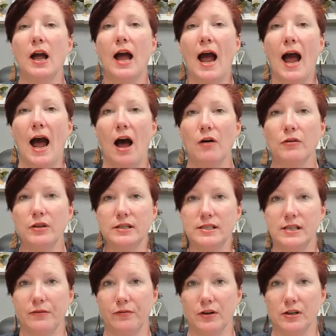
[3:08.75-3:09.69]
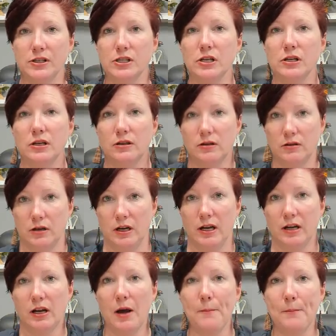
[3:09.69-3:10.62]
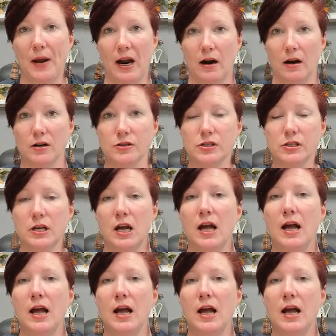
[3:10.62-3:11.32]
how the difference compares.